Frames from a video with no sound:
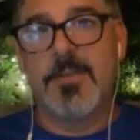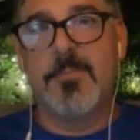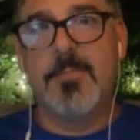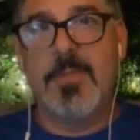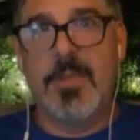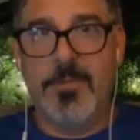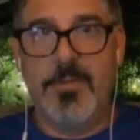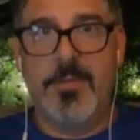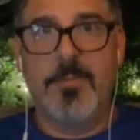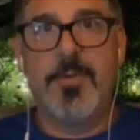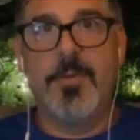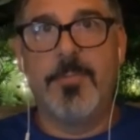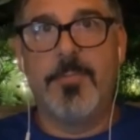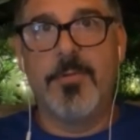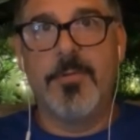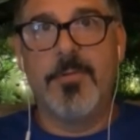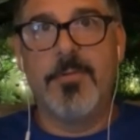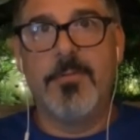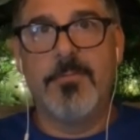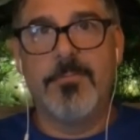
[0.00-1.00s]
maybe the
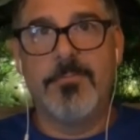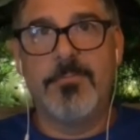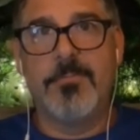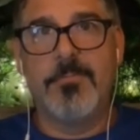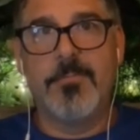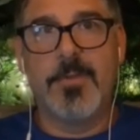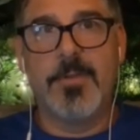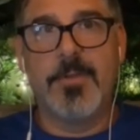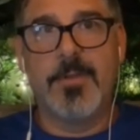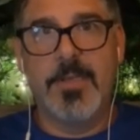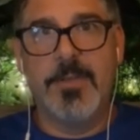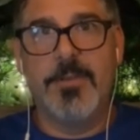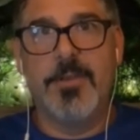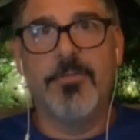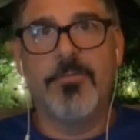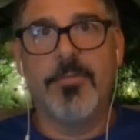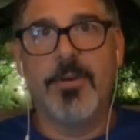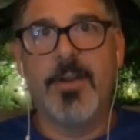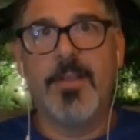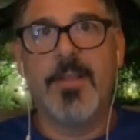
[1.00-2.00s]
people in the
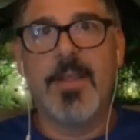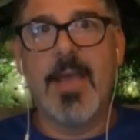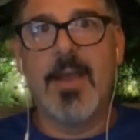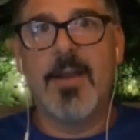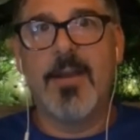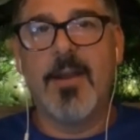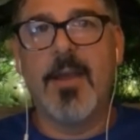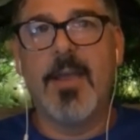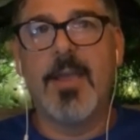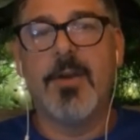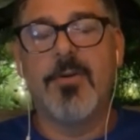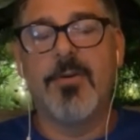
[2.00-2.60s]
arena that night,